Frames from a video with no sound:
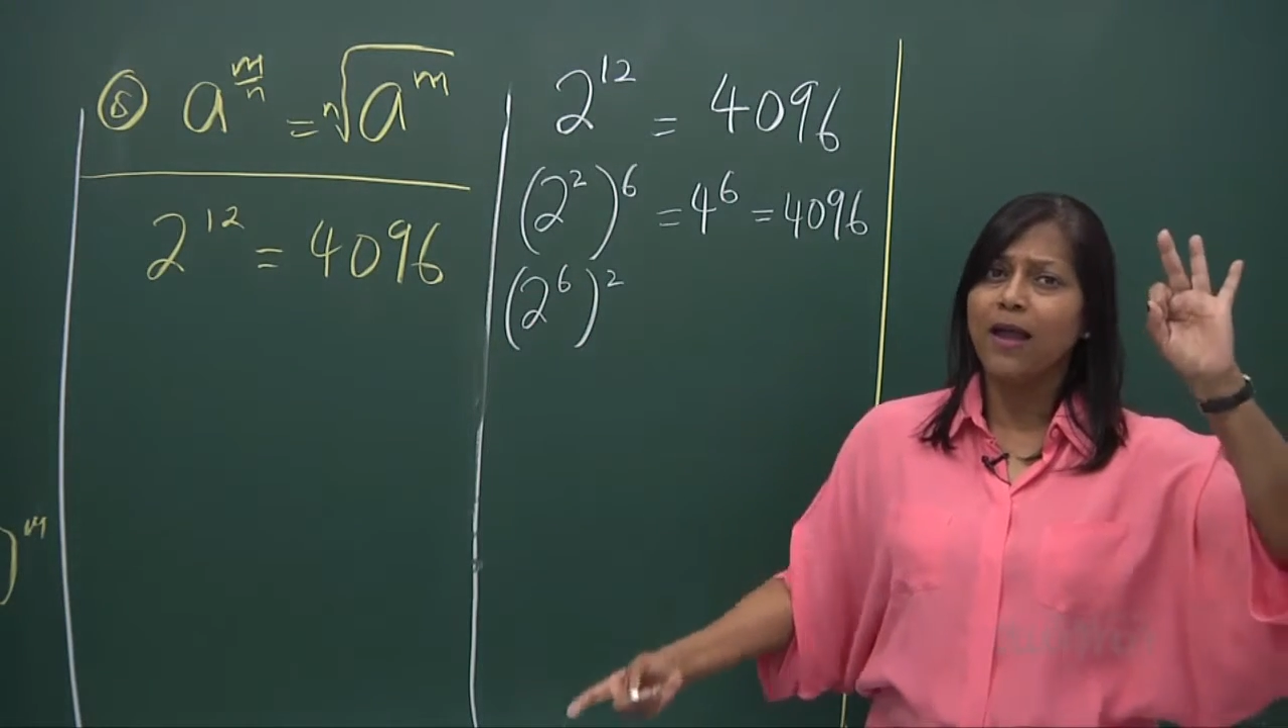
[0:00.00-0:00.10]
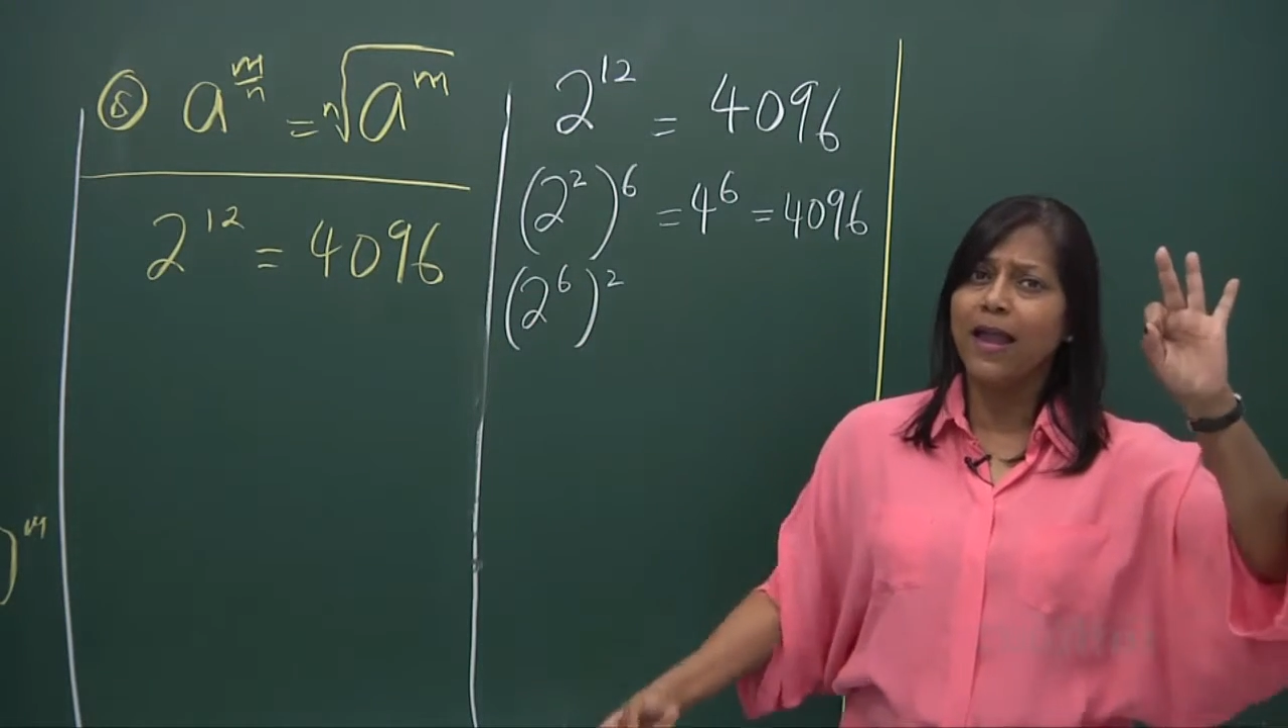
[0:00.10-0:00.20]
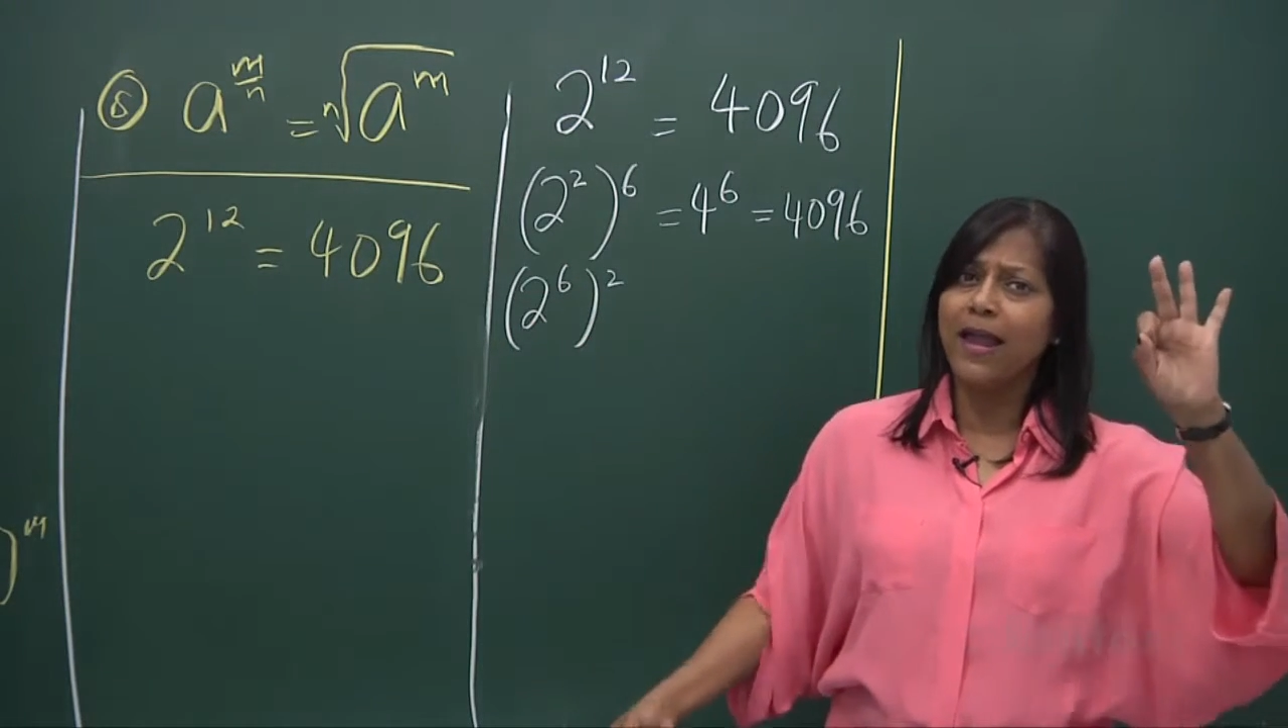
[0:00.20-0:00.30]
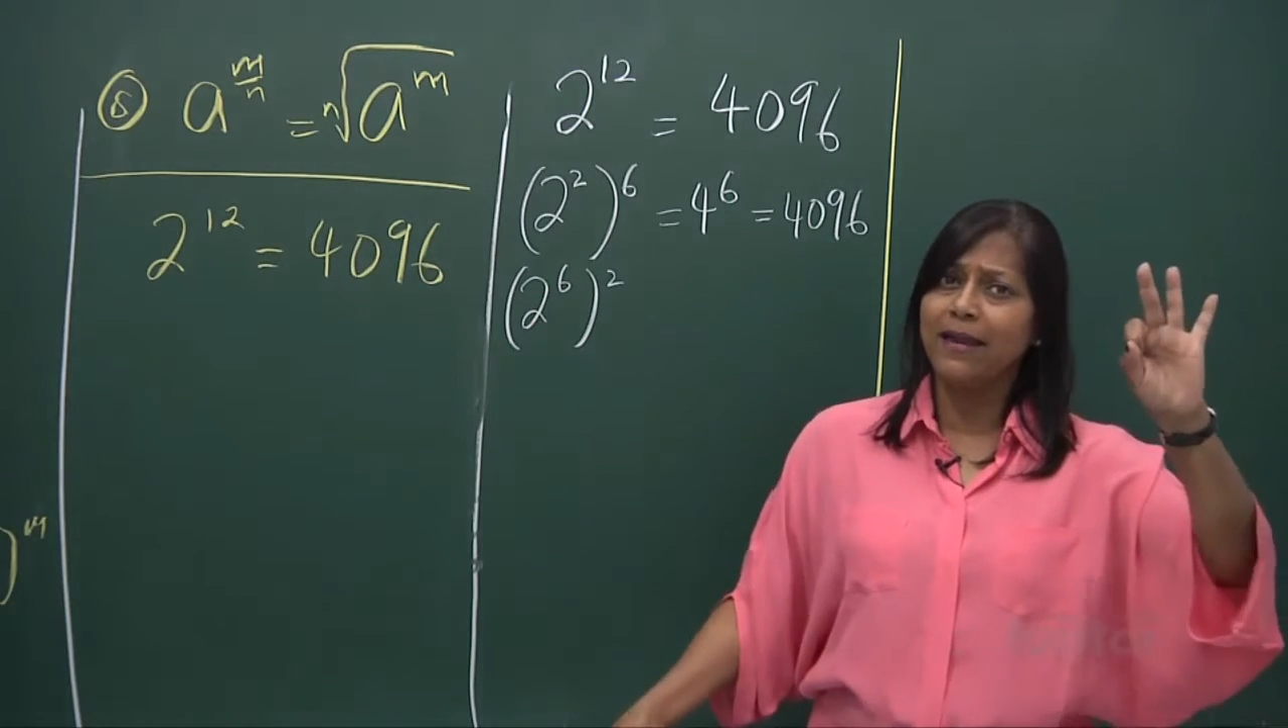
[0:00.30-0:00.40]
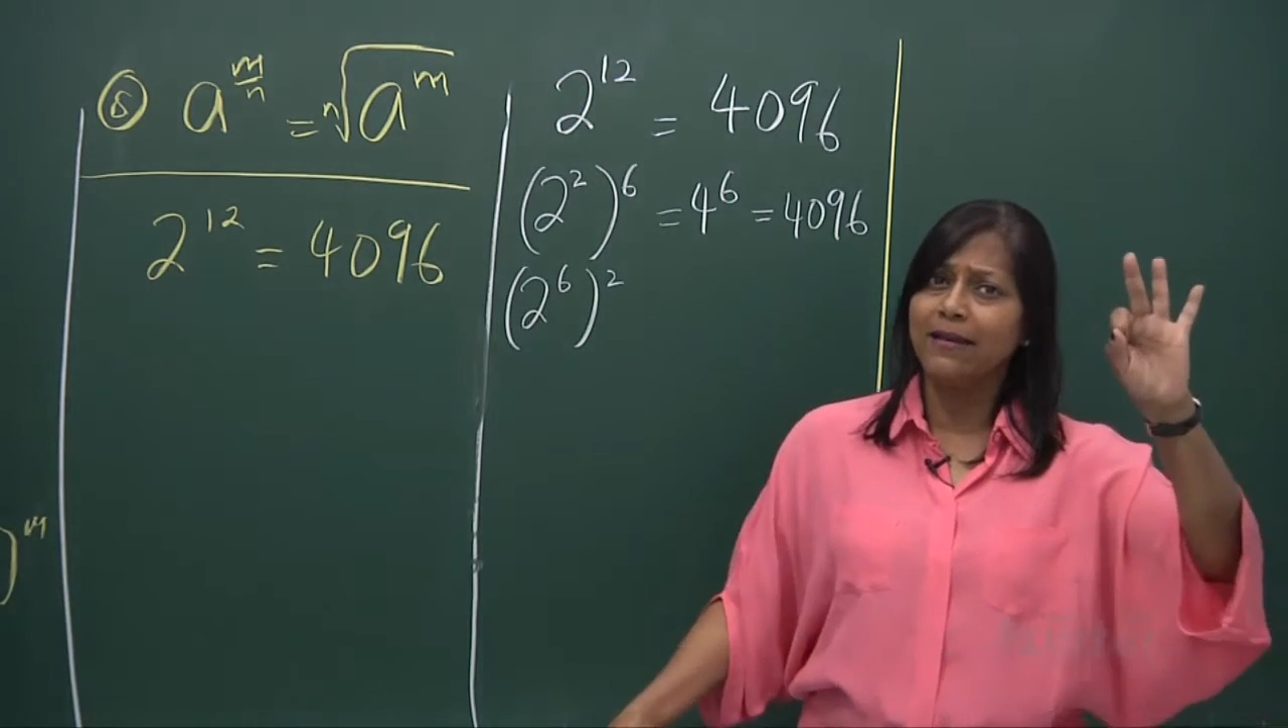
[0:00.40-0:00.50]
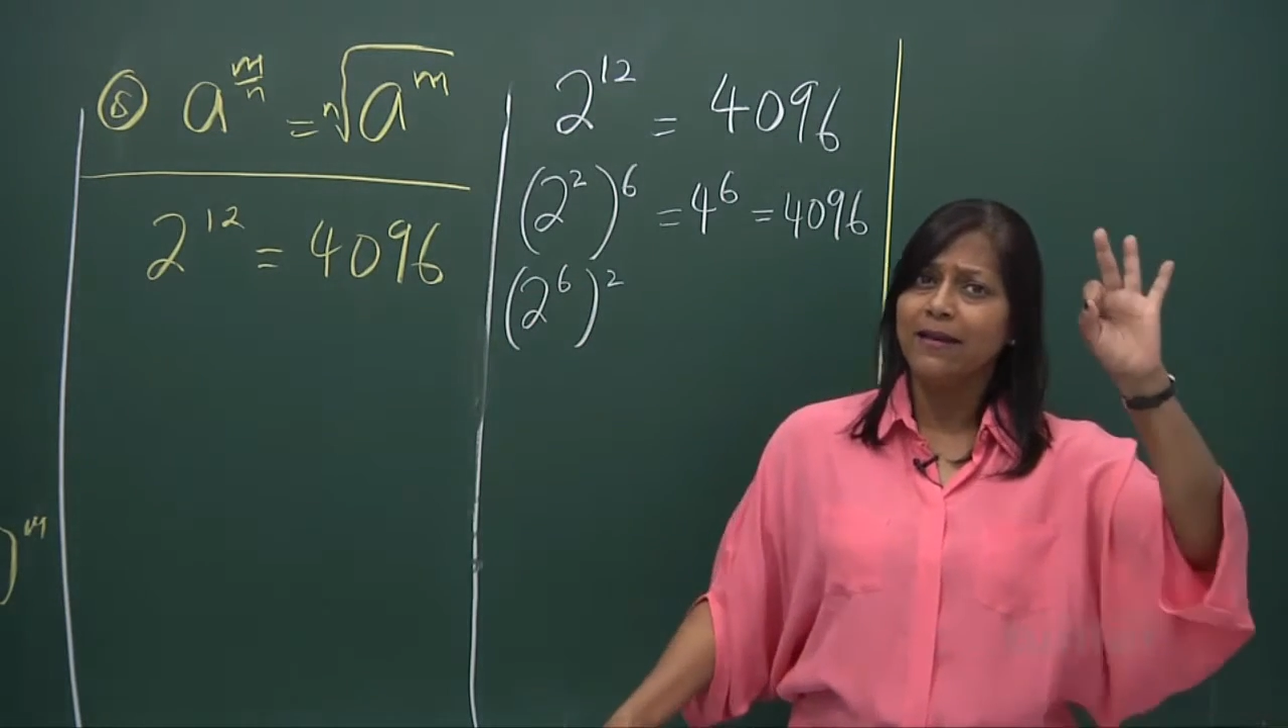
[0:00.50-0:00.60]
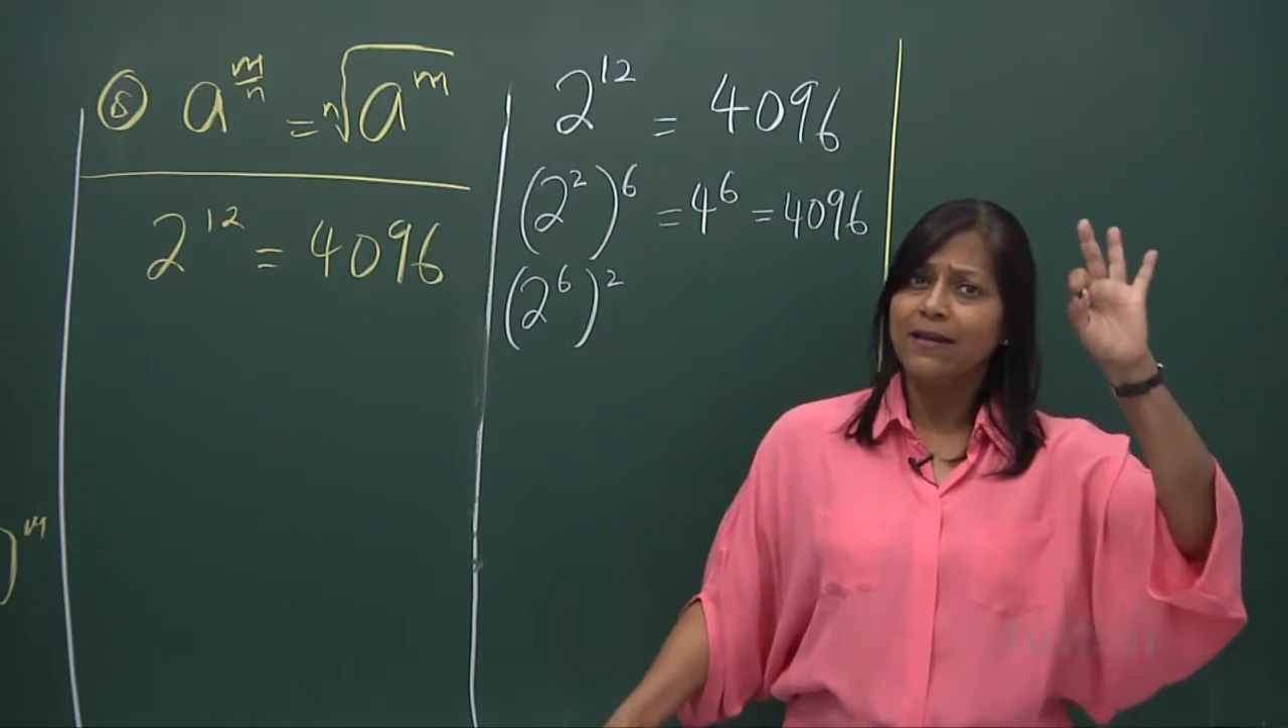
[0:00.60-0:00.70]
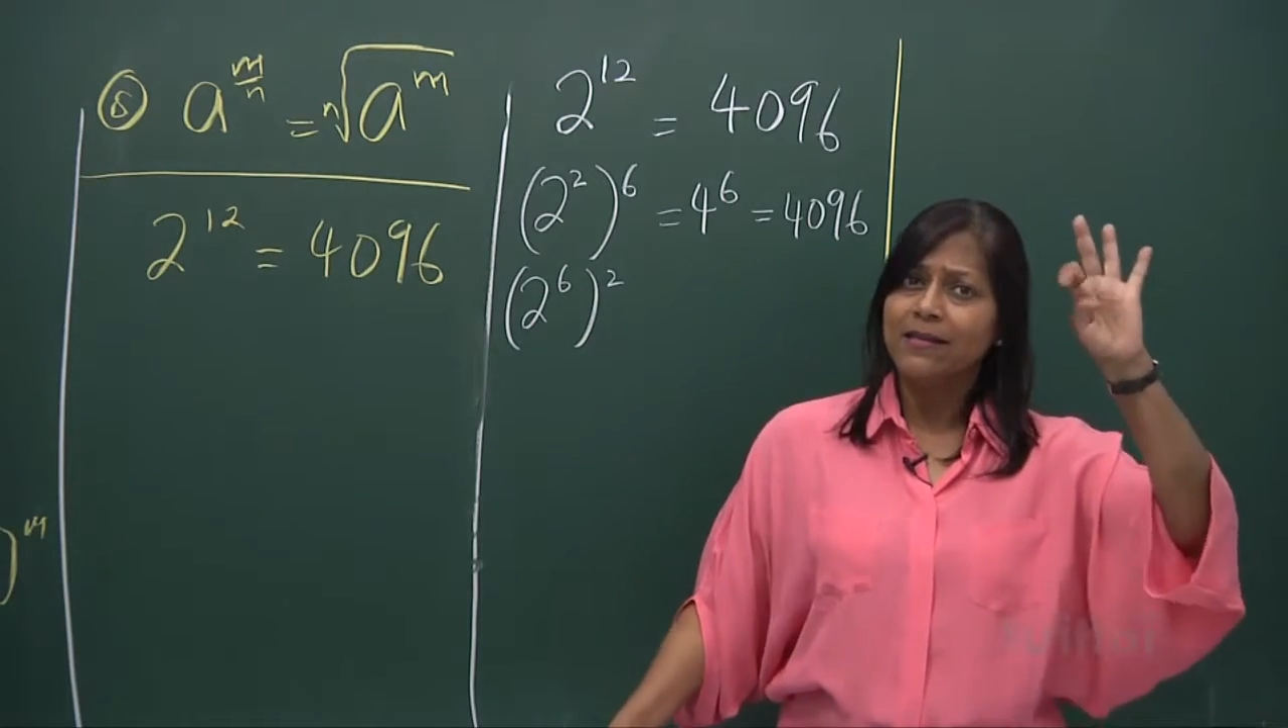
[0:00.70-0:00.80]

8,